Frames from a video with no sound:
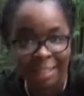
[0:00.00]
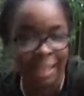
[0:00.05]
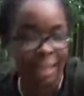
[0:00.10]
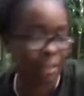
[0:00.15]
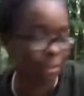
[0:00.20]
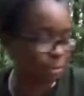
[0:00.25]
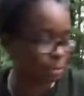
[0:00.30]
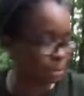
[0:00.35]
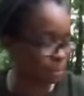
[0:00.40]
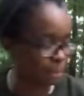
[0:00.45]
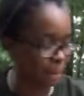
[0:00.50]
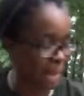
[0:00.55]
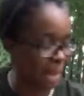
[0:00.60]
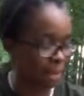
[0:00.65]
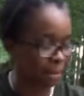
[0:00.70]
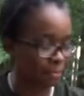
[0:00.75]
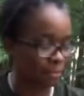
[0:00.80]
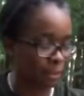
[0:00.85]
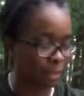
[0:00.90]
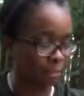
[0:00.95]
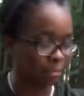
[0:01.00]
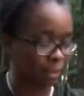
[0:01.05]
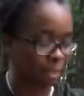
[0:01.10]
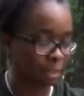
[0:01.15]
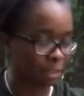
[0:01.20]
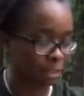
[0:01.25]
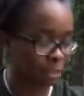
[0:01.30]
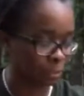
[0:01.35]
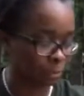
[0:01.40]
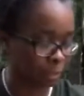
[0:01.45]
and there's a bag of them, but I
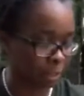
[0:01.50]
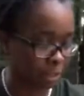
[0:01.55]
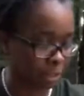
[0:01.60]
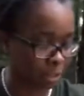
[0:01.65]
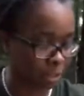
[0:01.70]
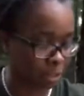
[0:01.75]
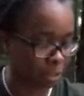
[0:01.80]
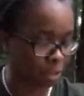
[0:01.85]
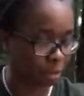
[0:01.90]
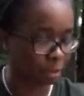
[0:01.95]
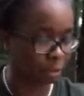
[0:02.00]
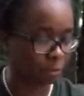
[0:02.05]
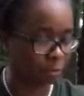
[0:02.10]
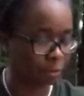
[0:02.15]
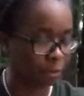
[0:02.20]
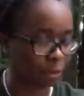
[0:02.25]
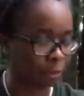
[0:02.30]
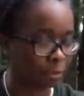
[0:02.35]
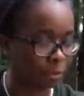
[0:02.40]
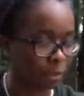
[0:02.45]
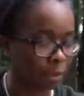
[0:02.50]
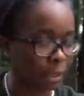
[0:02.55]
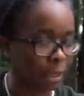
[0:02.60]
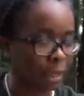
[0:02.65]
just wanted to show you a few.